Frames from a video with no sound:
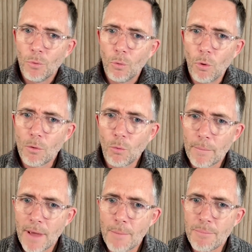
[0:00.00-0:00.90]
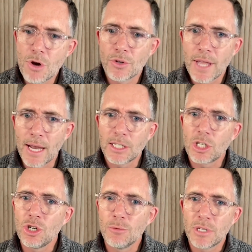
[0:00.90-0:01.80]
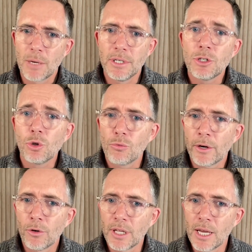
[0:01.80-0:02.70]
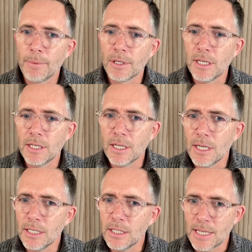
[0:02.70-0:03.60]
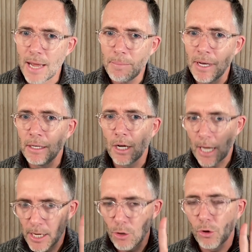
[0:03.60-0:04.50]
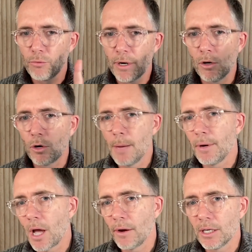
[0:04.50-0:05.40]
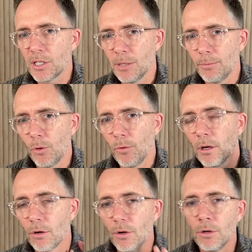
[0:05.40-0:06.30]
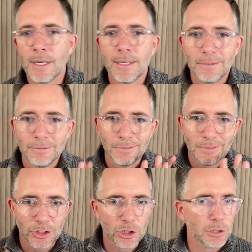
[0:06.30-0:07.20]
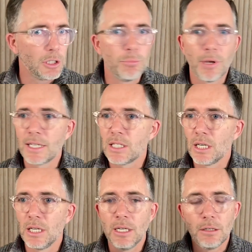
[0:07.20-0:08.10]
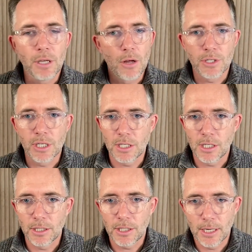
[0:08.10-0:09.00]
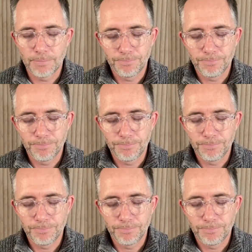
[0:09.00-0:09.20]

what about beyond that? Let's assume someone is a good record keeper. Does that mean, okay, you're a good record keeper, go and get a simple will, or complexity, go and see a solicitor?